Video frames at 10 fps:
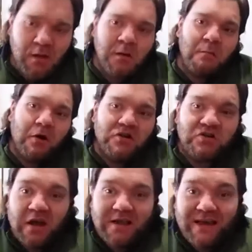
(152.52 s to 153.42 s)
But
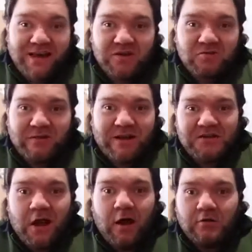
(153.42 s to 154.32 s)
again, it's only a
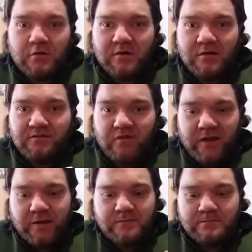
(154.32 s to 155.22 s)
dollar, and if
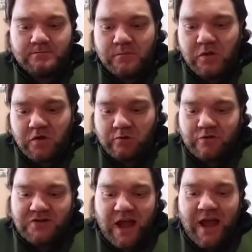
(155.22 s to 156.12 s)
they, of
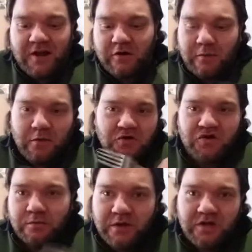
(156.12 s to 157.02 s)
course, added a bunch
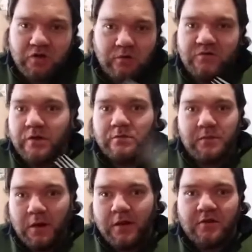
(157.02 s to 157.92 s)
of meat to it, they would
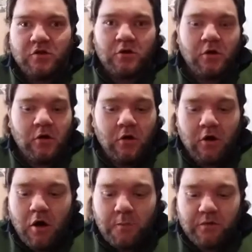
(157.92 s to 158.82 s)
probably have to
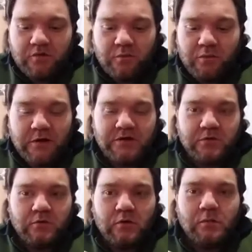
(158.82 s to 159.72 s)
upper the price a
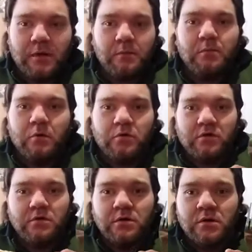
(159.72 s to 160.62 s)
little bit
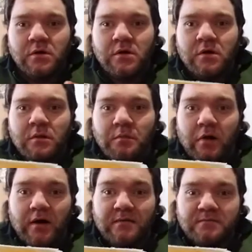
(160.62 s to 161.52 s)
more.
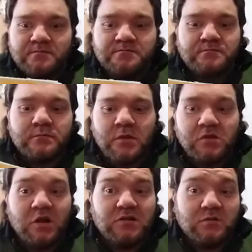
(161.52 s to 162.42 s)
But
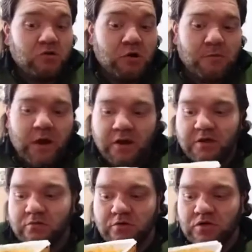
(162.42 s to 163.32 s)
doesn't look bad.
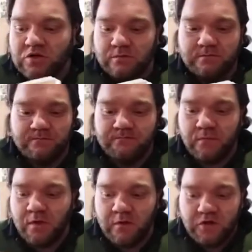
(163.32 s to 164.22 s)
It looks
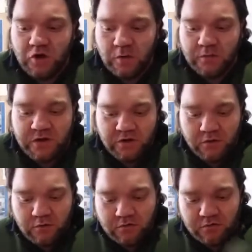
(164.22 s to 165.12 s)
yummy, you
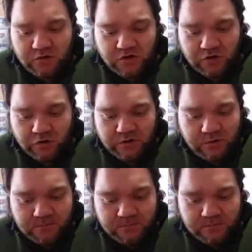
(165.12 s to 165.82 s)
know. It looks good.